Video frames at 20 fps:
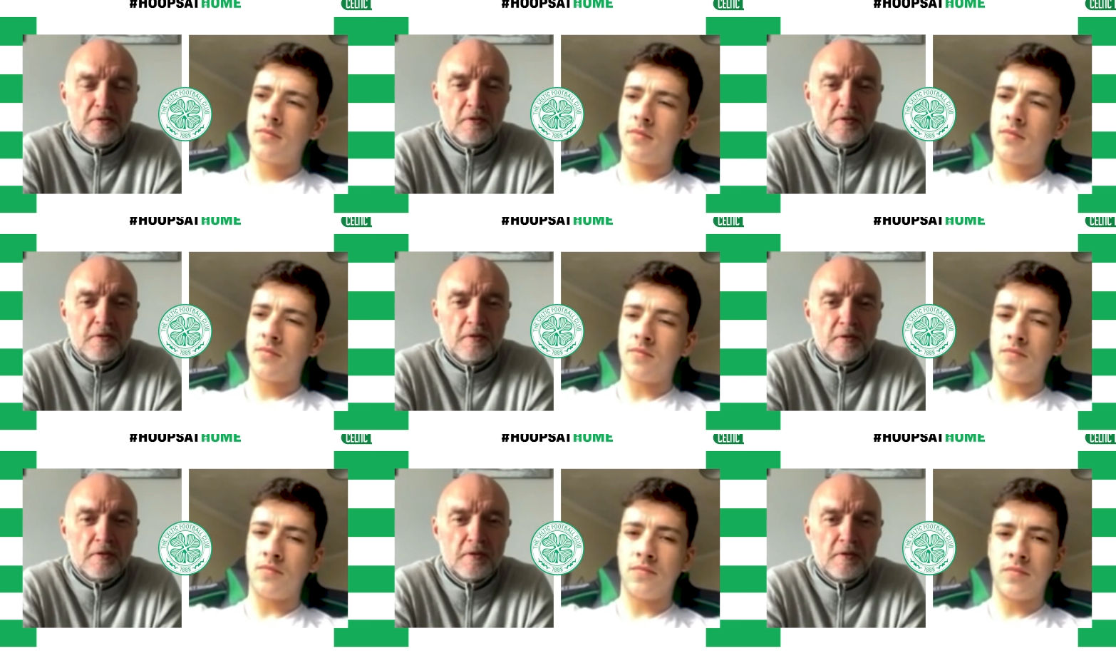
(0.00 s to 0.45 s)

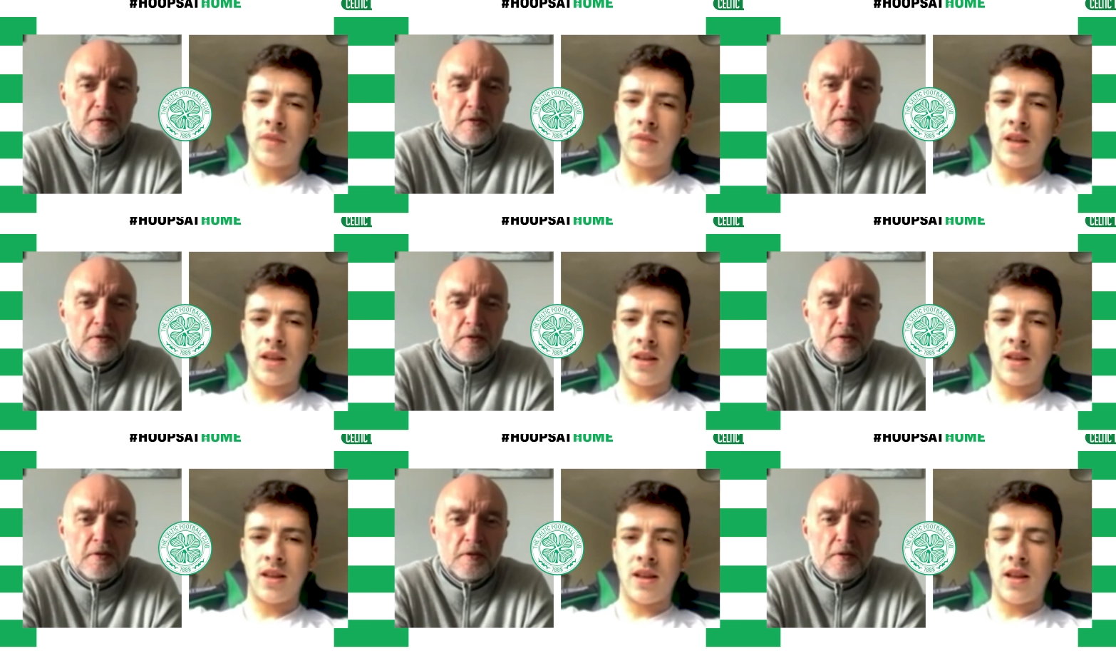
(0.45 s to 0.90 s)
Speaker 1: Well,
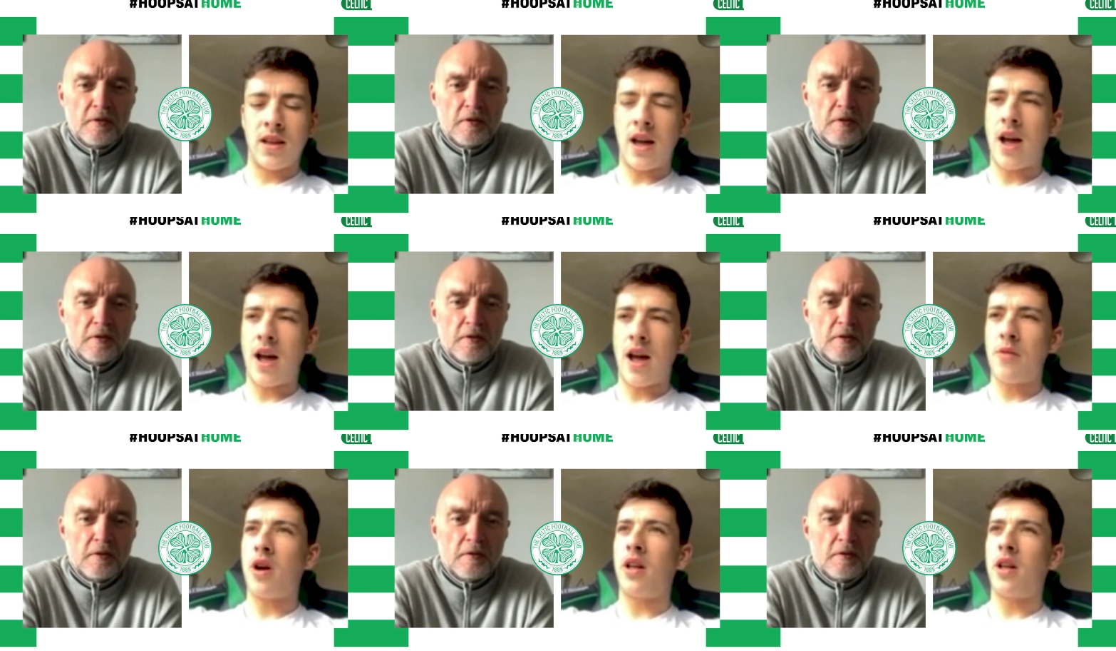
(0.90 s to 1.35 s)

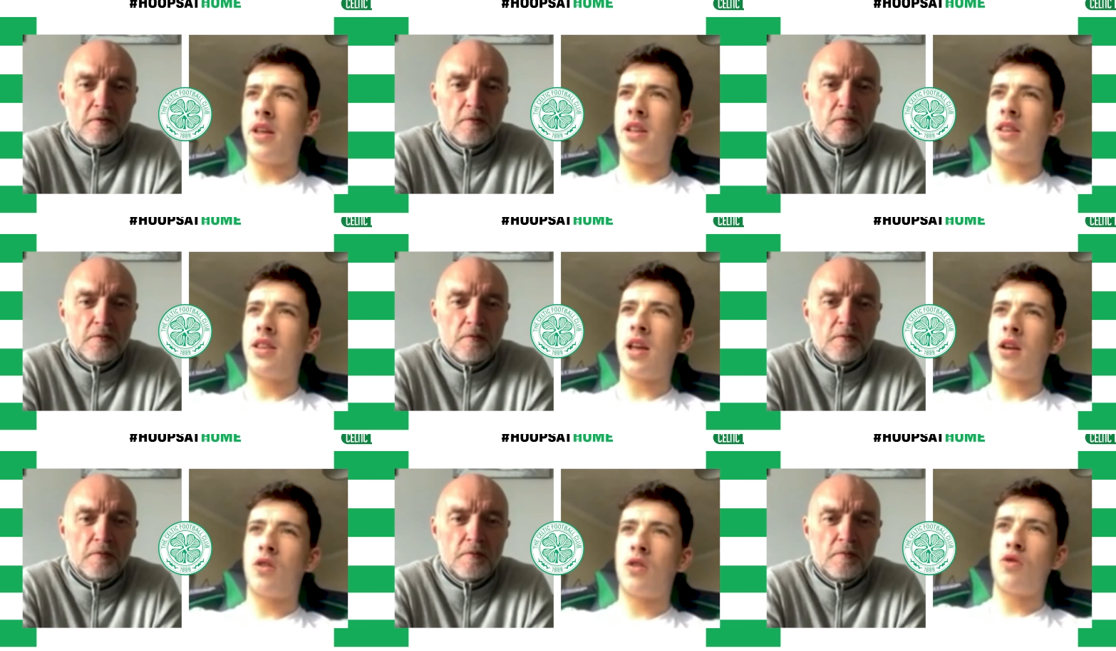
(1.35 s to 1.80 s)
I
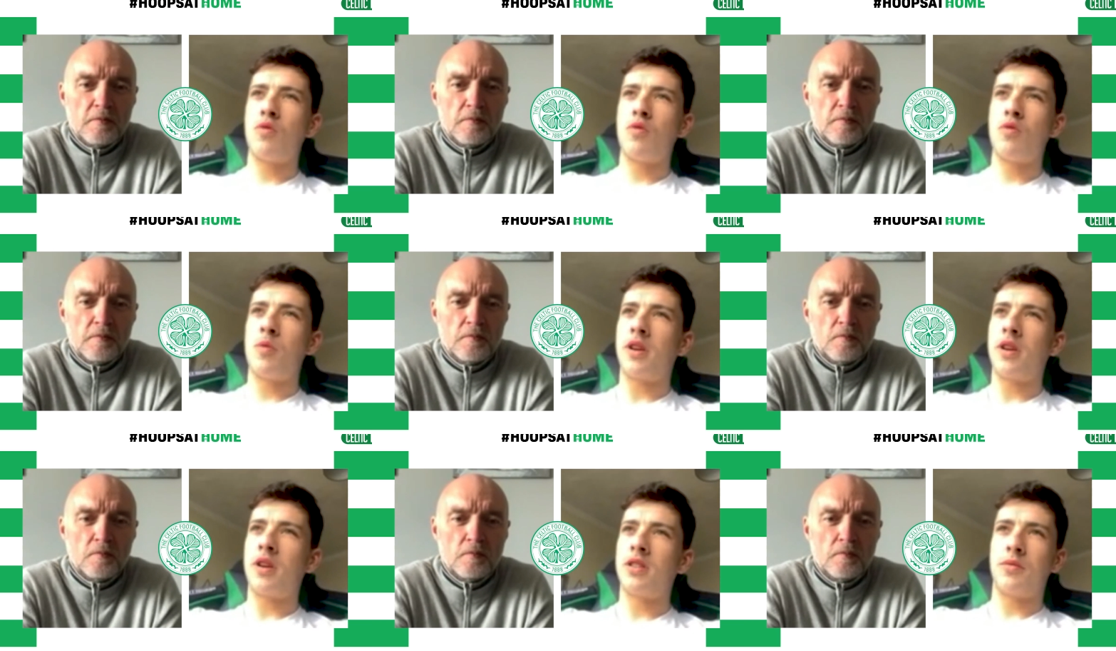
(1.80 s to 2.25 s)
liked that goal
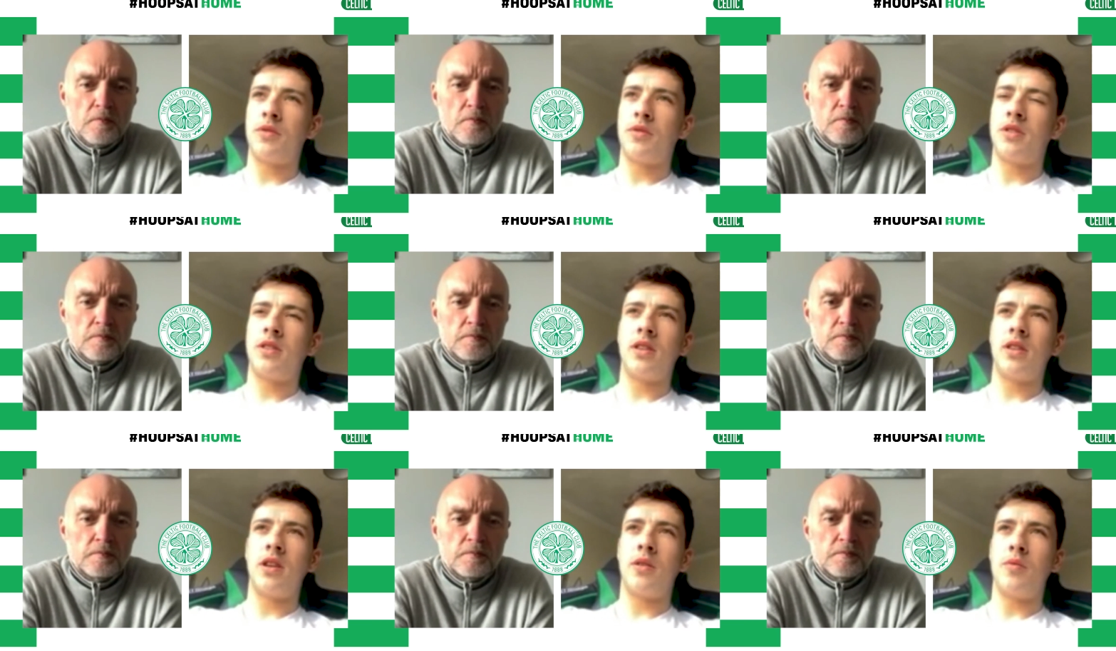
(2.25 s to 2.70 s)
because
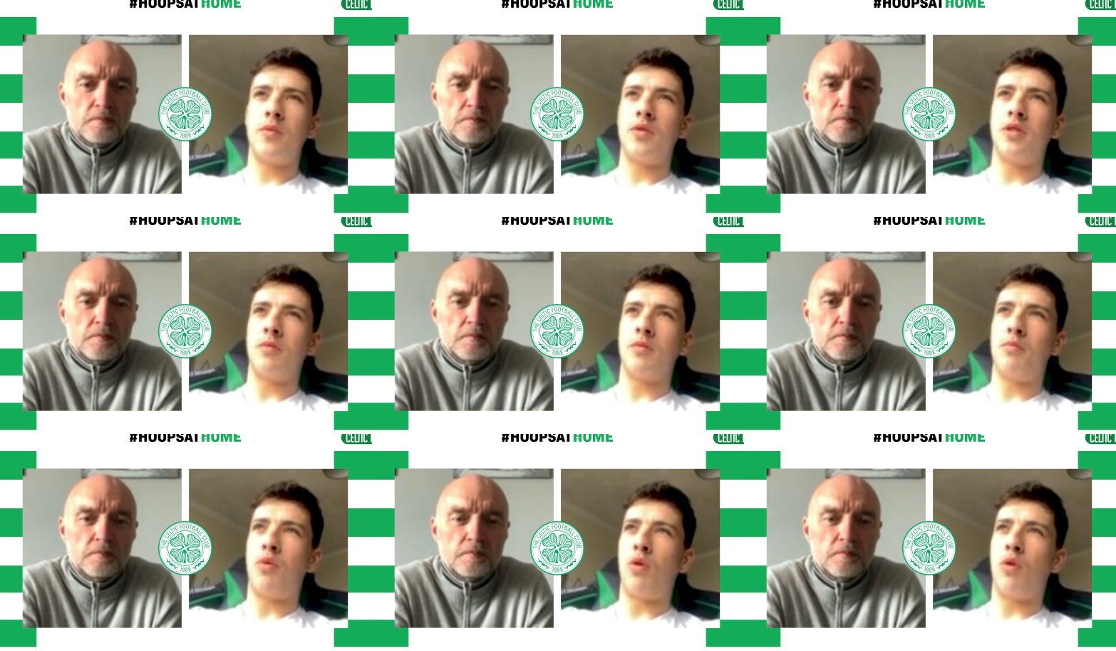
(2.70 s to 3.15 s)
it
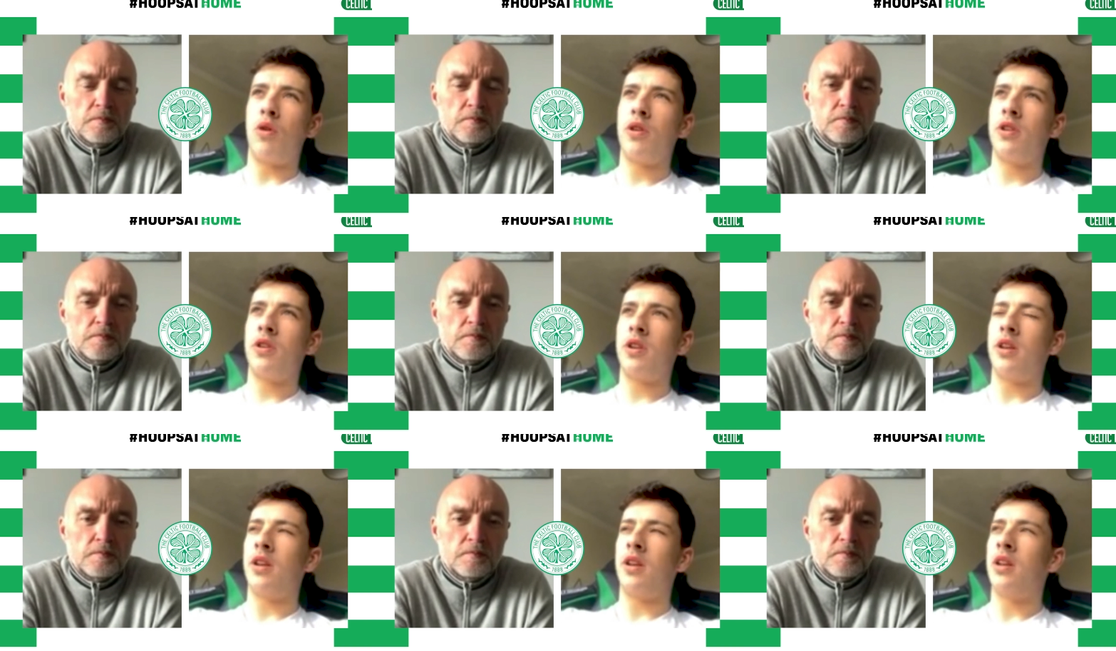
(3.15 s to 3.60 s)
was
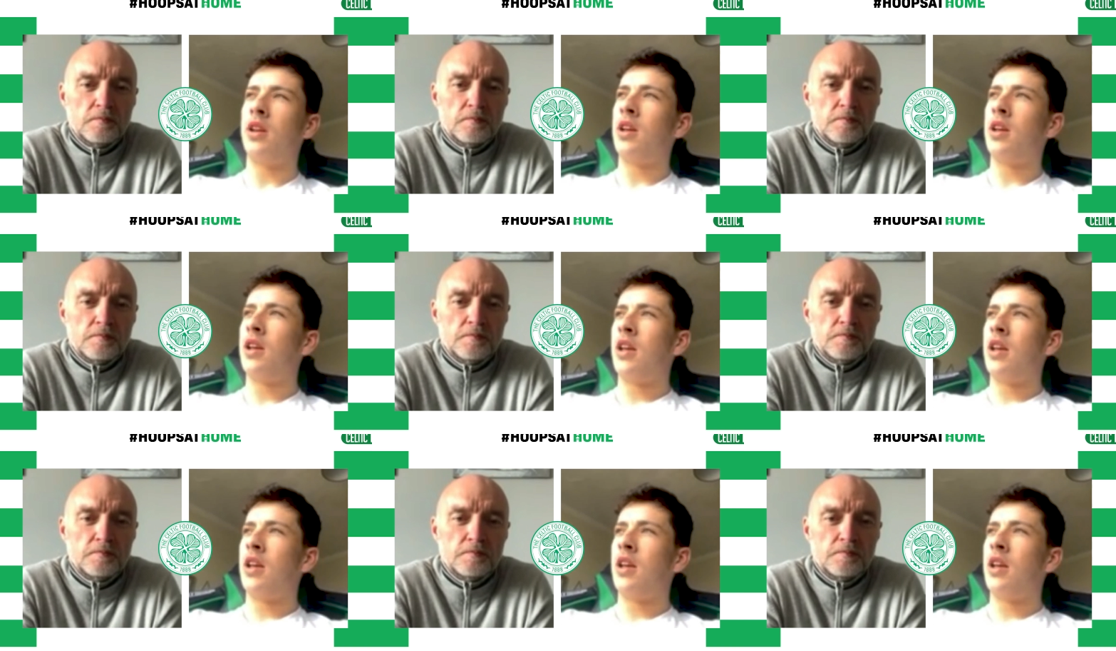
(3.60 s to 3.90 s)
important, and